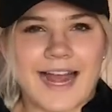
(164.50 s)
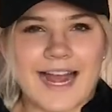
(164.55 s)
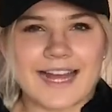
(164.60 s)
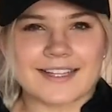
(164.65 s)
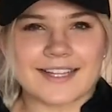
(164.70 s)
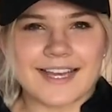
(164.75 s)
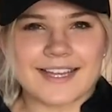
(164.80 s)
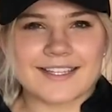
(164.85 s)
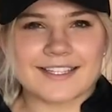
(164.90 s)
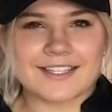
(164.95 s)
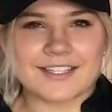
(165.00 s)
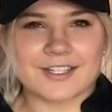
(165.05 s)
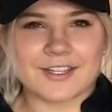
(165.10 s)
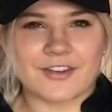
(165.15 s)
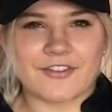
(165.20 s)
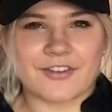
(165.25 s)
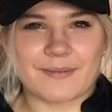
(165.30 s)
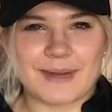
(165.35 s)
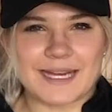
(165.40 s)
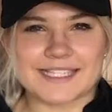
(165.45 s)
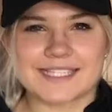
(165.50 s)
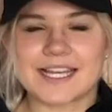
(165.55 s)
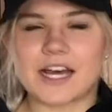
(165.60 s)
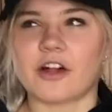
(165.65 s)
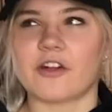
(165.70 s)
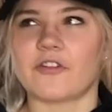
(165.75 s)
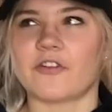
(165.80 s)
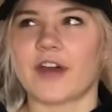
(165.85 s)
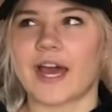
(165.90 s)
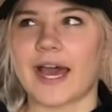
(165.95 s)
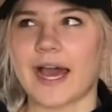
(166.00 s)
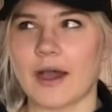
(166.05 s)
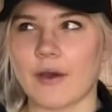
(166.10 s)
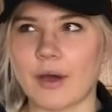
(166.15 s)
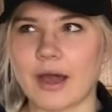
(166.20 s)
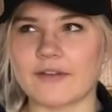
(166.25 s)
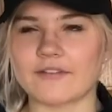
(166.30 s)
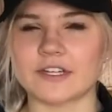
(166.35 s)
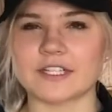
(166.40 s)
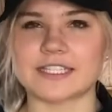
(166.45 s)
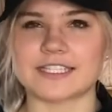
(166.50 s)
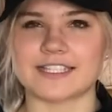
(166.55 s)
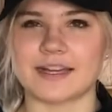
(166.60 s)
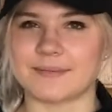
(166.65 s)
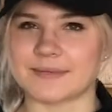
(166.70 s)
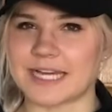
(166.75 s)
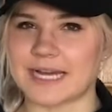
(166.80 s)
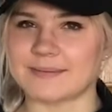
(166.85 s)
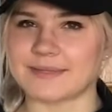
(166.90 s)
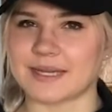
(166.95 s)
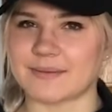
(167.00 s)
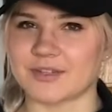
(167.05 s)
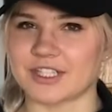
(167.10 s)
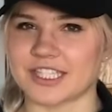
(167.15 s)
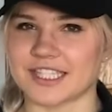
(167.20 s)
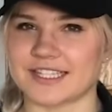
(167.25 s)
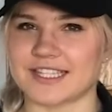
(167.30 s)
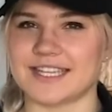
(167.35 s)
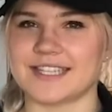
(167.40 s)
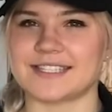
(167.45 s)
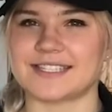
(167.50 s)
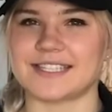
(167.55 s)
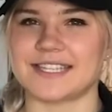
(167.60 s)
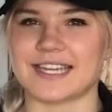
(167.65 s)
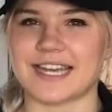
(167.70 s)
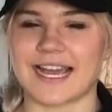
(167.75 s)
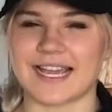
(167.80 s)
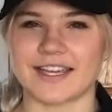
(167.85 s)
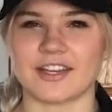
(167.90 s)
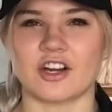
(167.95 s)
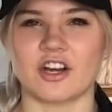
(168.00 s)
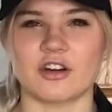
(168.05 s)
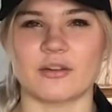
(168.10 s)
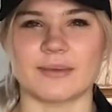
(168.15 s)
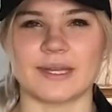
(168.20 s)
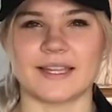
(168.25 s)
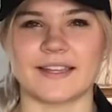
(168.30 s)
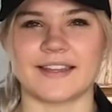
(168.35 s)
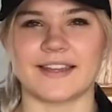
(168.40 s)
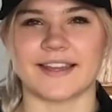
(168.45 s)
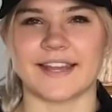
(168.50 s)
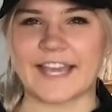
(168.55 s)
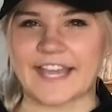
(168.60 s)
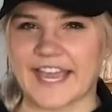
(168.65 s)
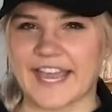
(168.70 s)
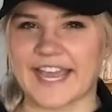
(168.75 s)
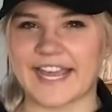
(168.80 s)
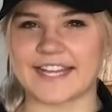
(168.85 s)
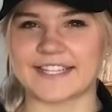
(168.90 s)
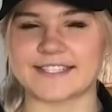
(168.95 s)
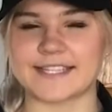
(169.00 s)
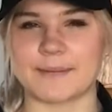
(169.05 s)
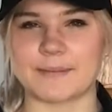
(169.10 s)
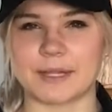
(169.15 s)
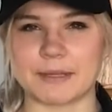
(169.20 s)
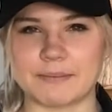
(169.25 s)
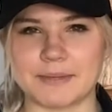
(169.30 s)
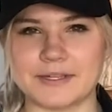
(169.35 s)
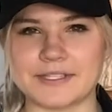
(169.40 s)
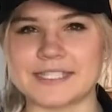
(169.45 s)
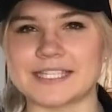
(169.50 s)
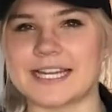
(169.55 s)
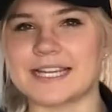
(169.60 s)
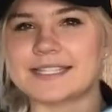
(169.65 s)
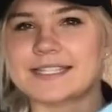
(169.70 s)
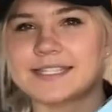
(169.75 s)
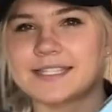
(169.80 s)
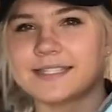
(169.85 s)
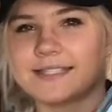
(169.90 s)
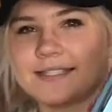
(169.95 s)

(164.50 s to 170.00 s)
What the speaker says: I like to cook for myself, however, sometimes I'm really lazy and I get home at like 8 something most nights.